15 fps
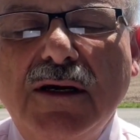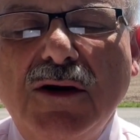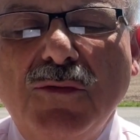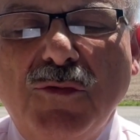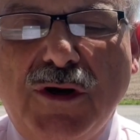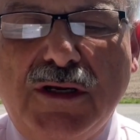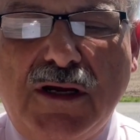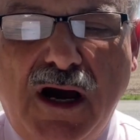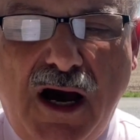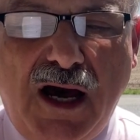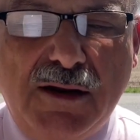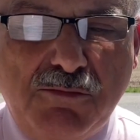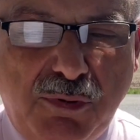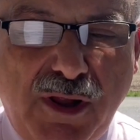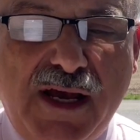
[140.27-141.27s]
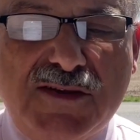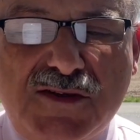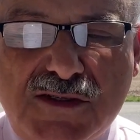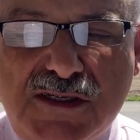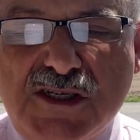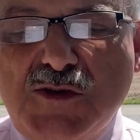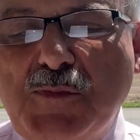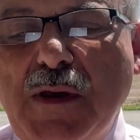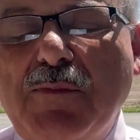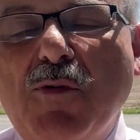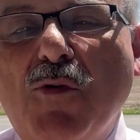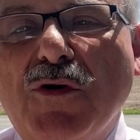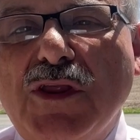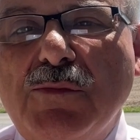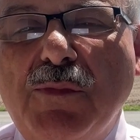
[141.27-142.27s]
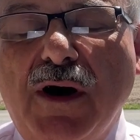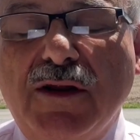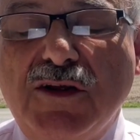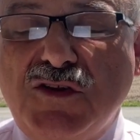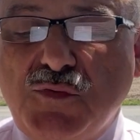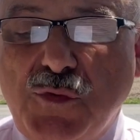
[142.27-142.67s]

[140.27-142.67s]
When God blesses his people with abundance,